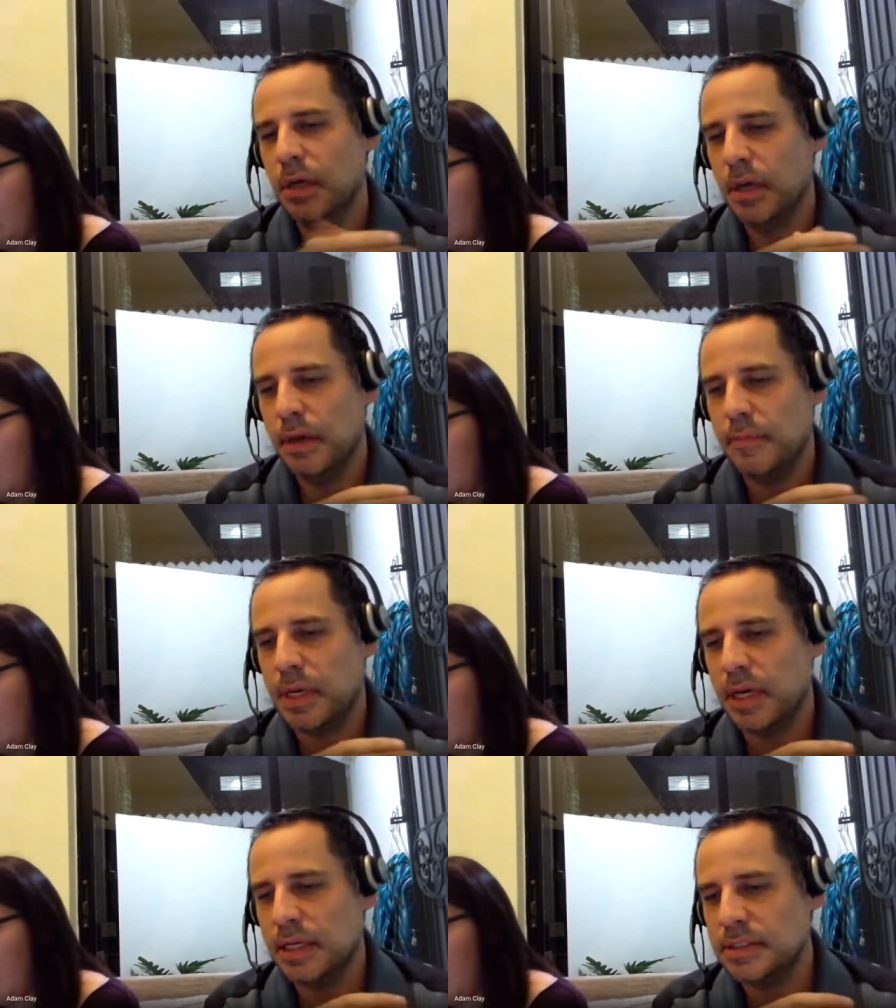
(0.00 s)

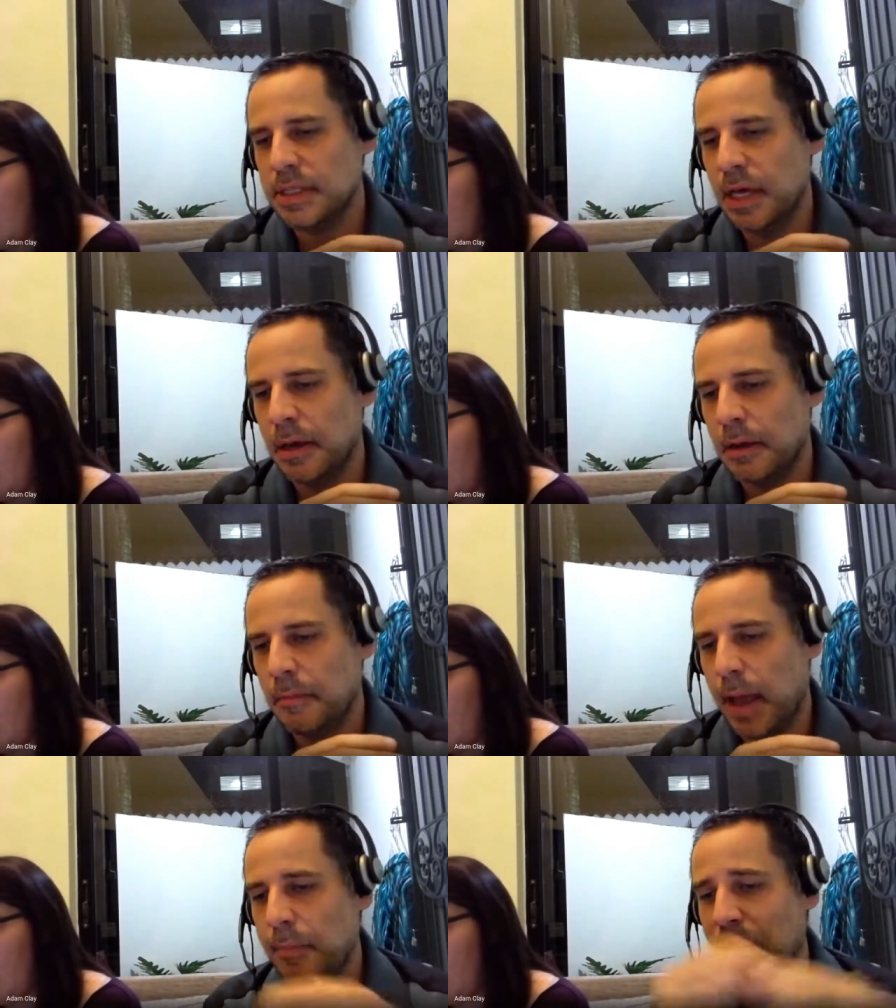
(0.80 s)
because
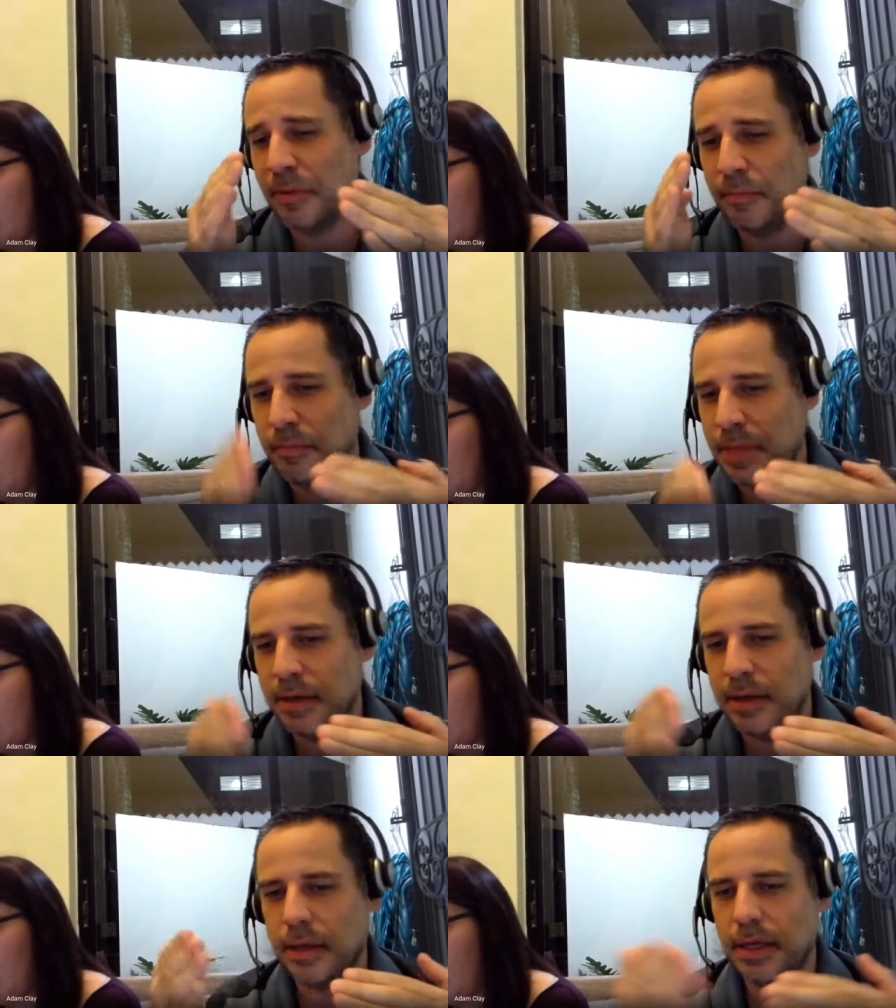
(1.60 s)
I'm able to meet
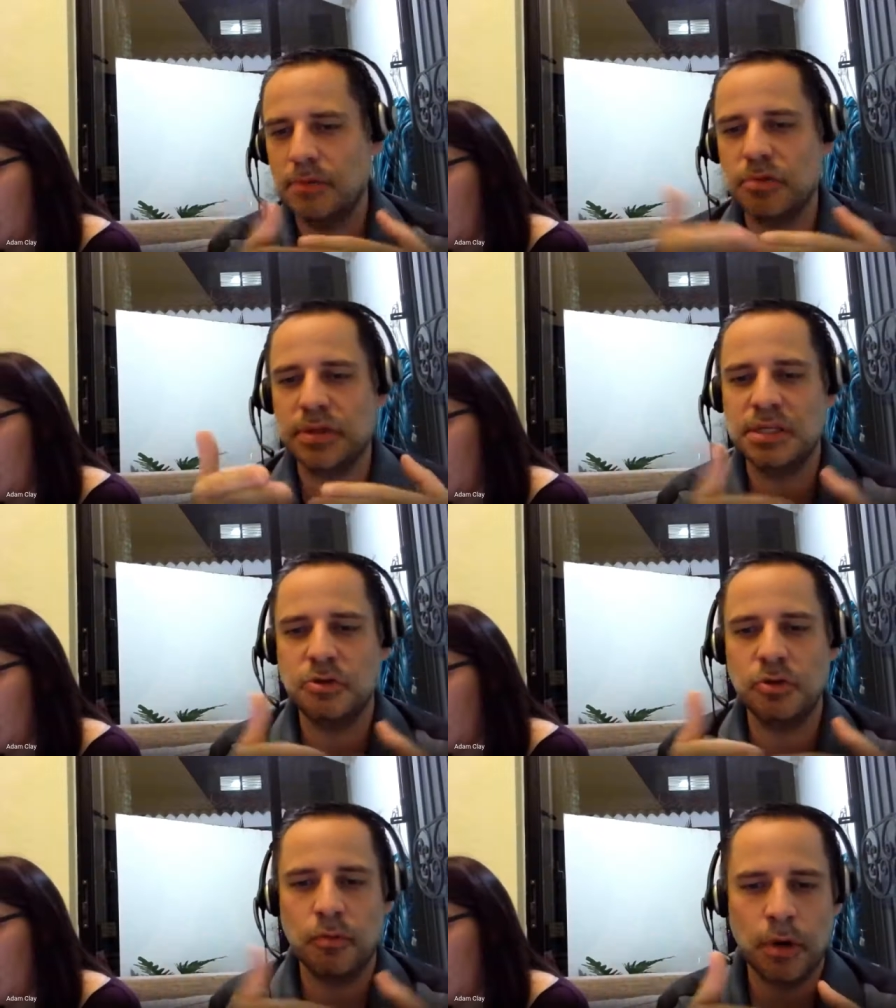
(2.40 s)
with each
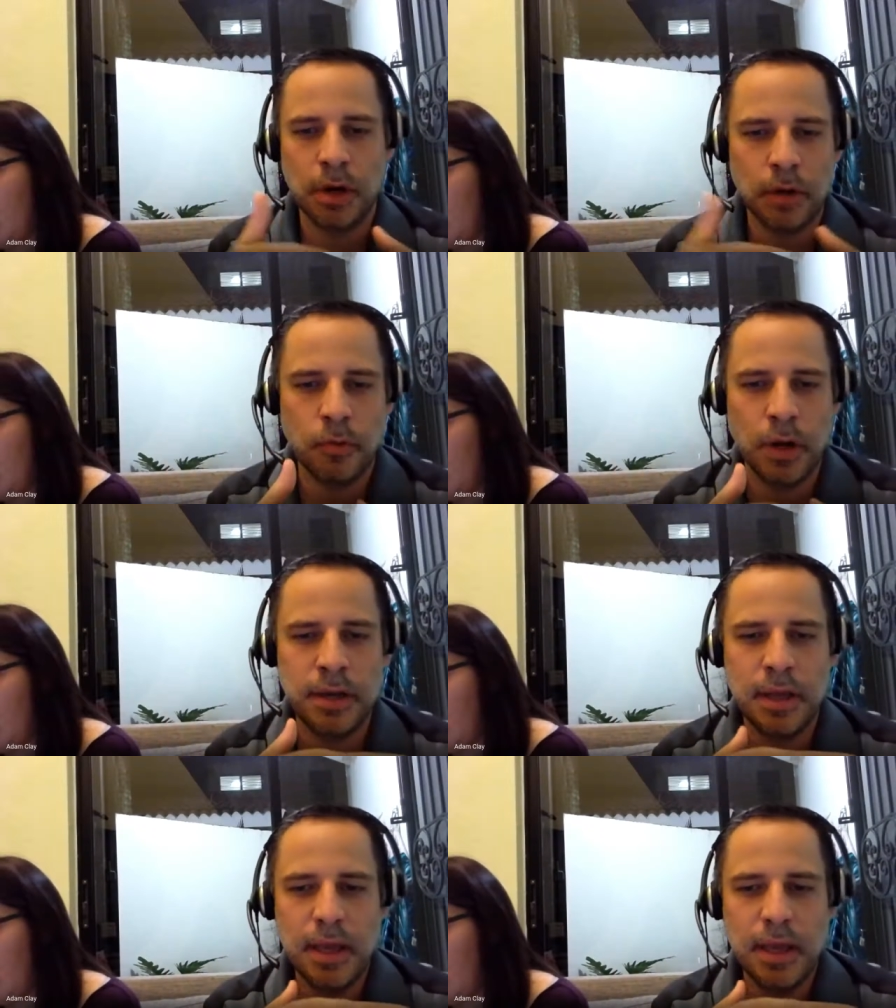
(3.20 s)
student one-on-one.